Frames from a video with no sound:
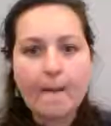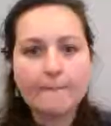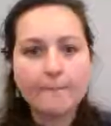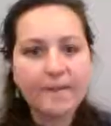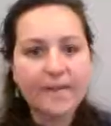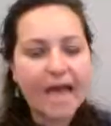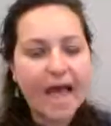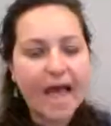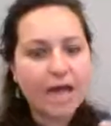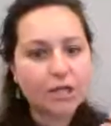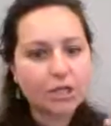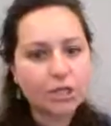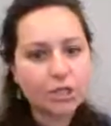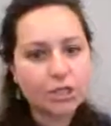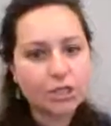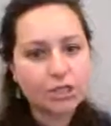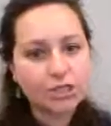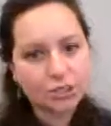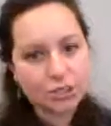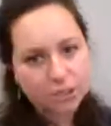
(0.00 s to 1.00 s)
but as
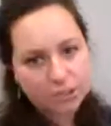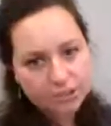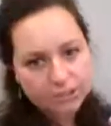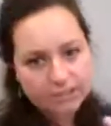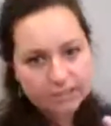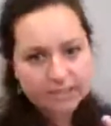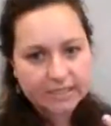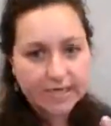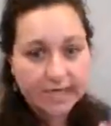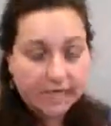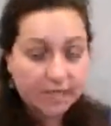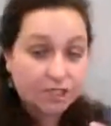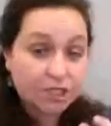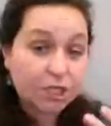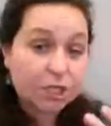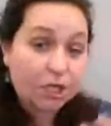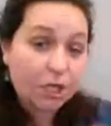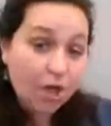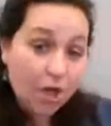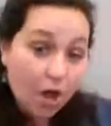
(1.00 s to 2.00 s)
she starts to get
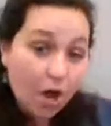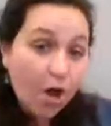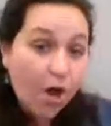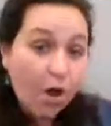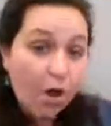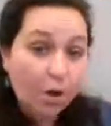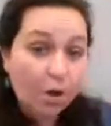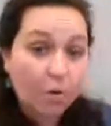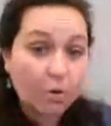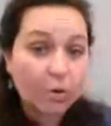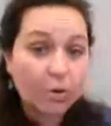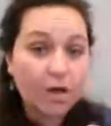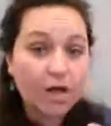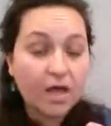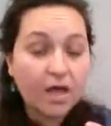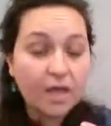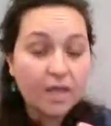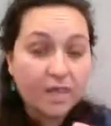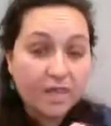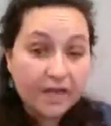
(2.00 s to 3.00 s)
to know
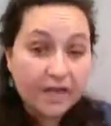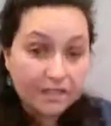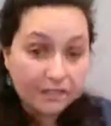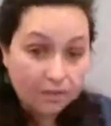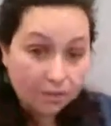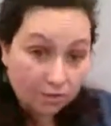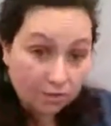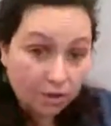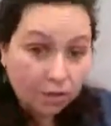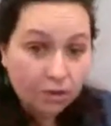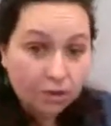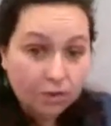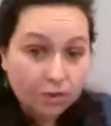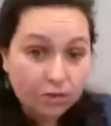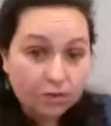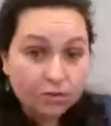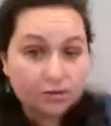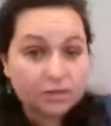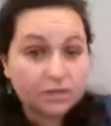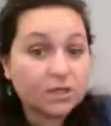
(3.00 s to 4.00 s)
this
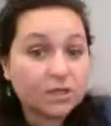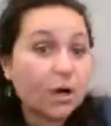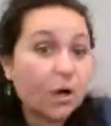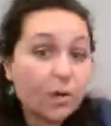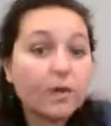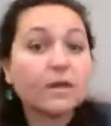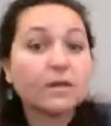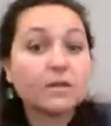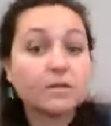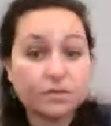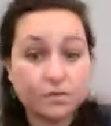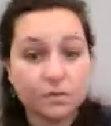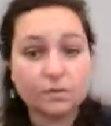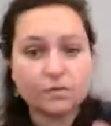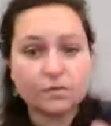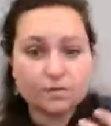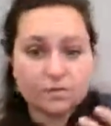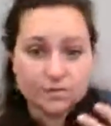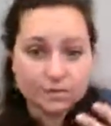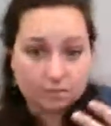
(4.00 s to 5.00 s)
girl who's going
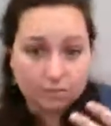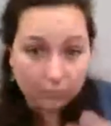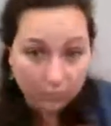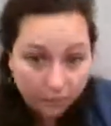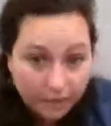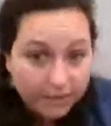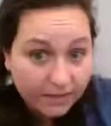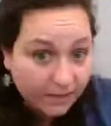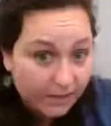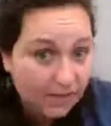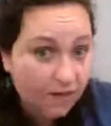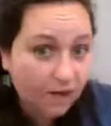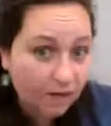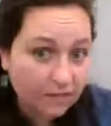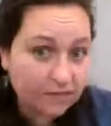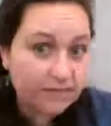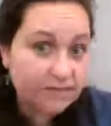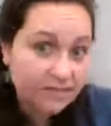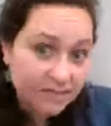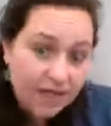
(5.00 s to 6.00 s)
through some really
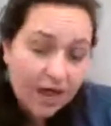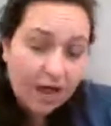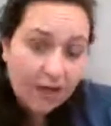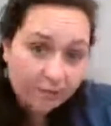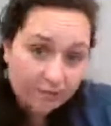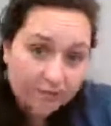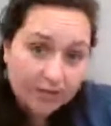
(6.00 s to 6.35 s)
hard stuff,